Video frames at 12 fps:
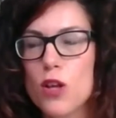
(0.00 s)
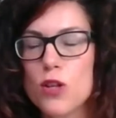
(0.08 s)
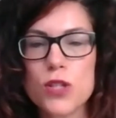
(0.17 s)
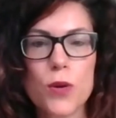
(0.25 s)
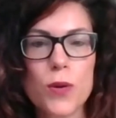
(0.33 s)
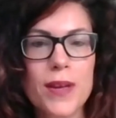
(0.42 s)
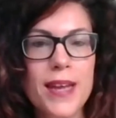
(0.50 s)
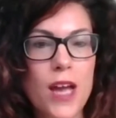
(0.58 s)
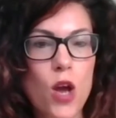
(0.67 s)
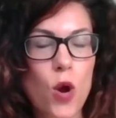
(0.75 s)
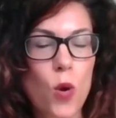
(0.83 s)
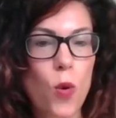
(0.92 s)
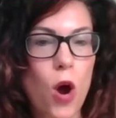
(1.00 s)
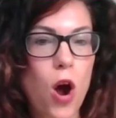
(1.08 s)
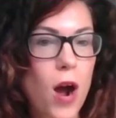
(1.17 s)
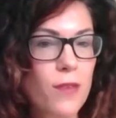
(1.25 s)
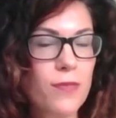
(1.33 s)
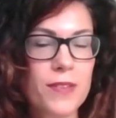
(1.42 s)
So
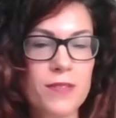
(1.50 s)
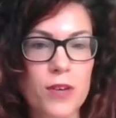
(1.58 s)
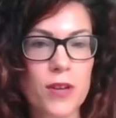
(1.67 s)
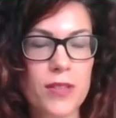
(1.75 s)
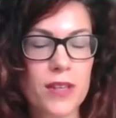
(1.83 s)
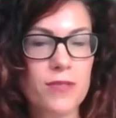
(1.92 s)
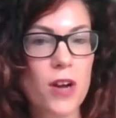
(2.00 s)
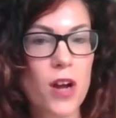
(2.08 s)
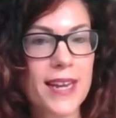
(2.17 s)
I often find that if I